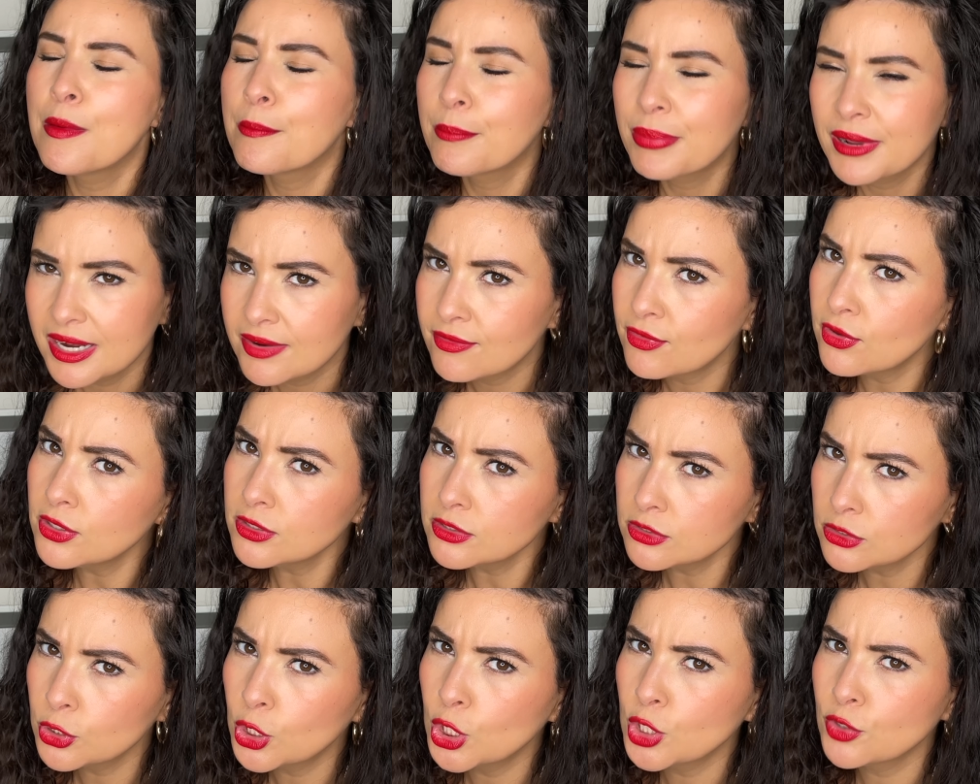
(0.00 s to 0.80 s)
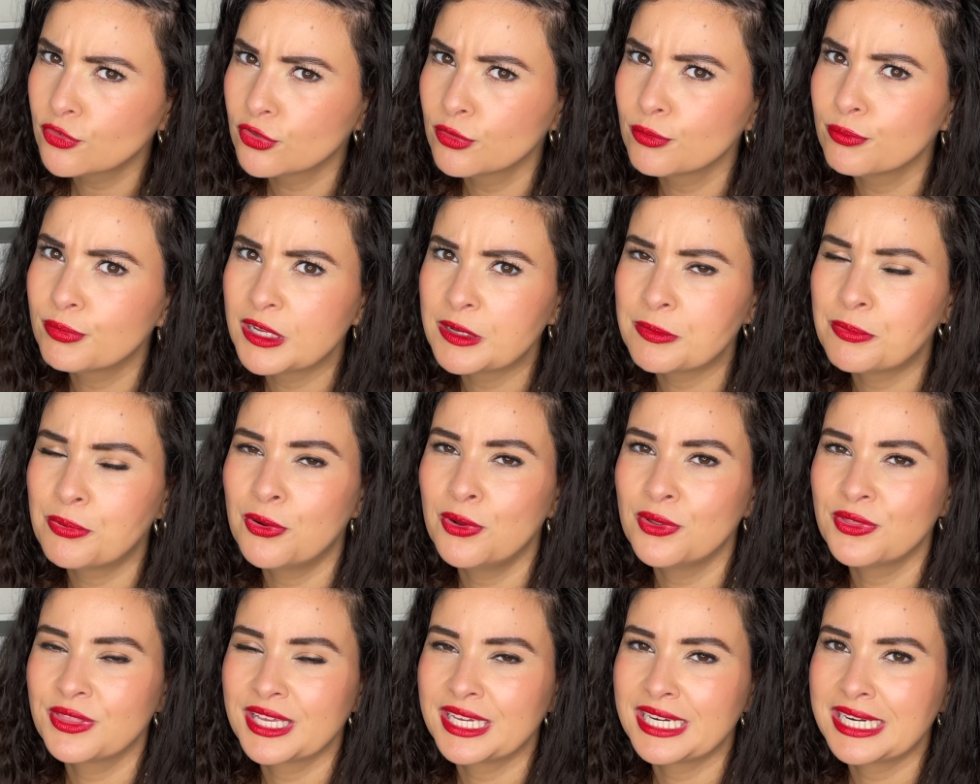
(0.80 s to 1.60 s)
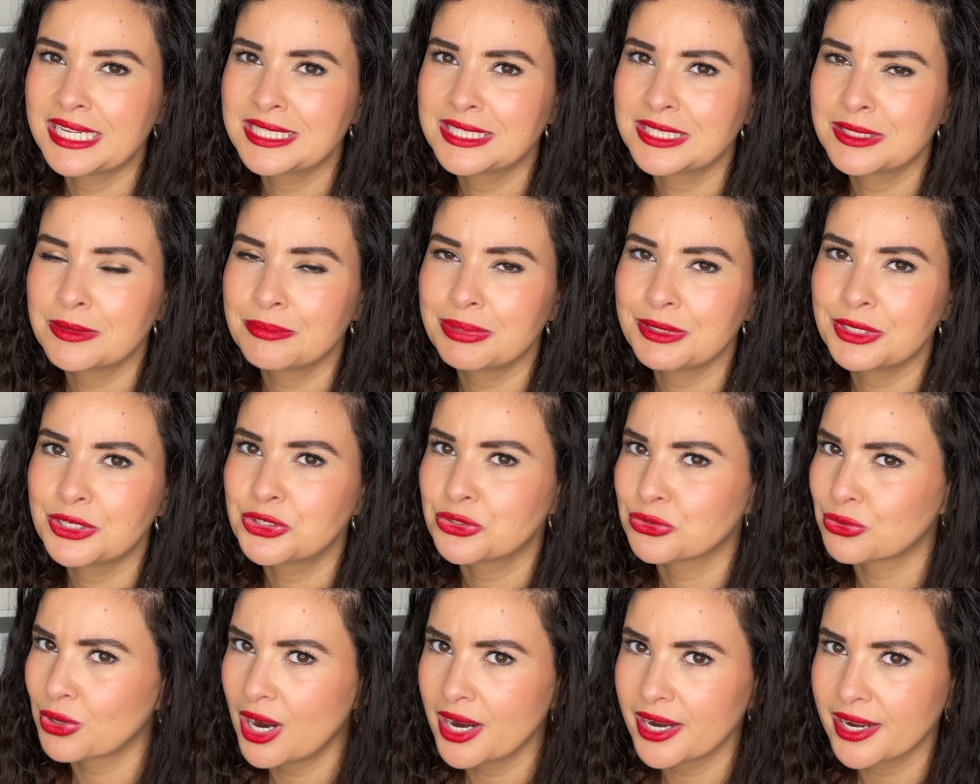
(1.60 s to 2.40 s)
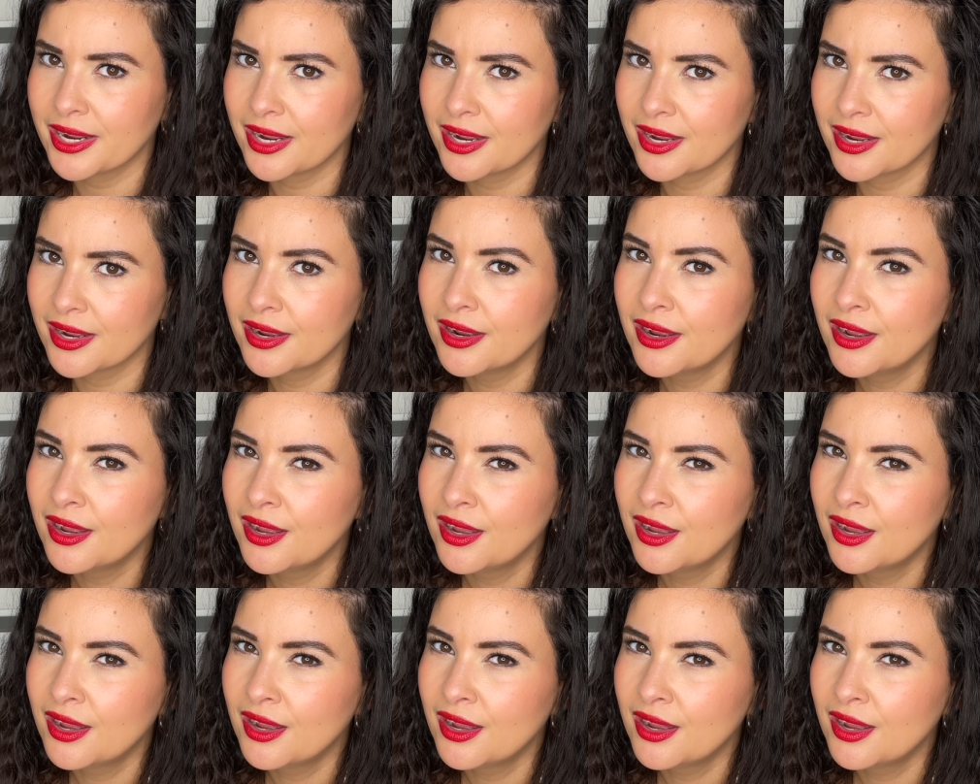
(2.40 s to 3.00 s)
but I've also heard from people that it's a bit drying.